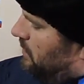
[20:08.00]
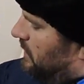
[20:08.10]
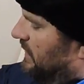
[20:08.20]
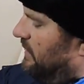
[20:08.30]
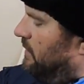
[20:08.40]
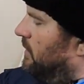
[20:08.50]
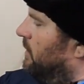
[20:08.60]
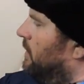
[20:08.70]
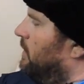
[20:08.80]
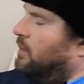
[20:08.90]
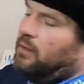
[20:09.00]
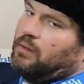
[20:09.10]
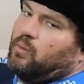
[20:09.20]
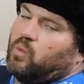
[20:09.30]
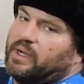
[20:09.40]
get
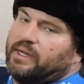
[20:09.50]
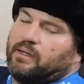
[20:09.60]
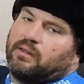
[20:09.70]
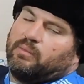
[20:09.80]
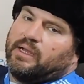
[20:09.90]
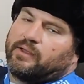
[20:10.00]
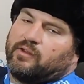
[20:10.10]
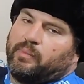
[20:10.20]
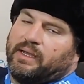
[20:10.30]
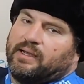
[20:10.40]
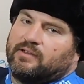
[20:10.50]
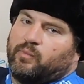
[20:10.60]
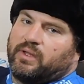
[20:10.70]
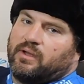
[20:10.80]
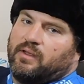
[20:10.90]
white on the back of their pads,
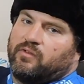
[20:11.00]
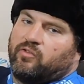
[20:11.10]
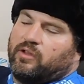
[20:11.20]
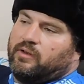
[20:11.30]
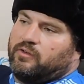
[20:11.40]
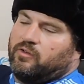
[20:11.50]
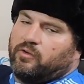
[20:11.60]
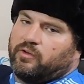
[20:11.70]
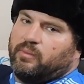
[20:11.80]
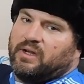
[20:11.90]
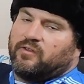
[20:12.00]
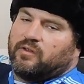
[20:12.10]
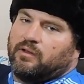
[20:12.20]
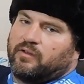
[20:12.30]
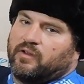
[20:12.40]
because in 2 or 3 months
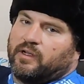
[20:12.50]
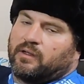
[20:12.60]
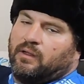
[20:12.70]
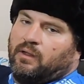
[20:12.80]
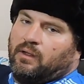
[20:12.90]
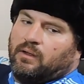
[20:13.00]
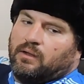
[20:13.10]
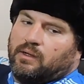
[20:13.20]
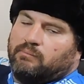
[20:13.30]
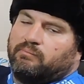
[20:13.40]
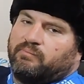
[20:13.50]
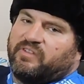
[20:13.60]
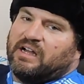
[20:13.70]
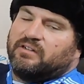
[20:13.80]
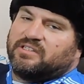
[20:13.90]
it looks like
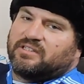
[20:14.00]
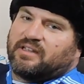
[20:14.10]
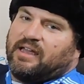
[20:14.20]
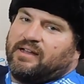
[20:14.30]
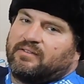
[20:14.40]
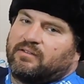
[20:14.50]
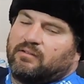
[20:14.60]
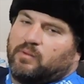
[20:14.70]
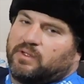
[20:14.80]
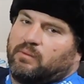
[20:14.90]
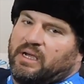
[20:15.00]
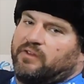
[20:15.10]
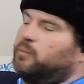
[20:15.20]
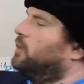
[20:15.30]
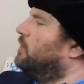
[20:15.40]
5 or 6 cats went to the
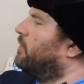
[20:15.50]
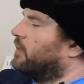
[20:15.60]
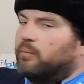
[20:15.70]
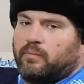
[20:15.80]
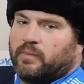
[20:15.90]
bathroom all over them.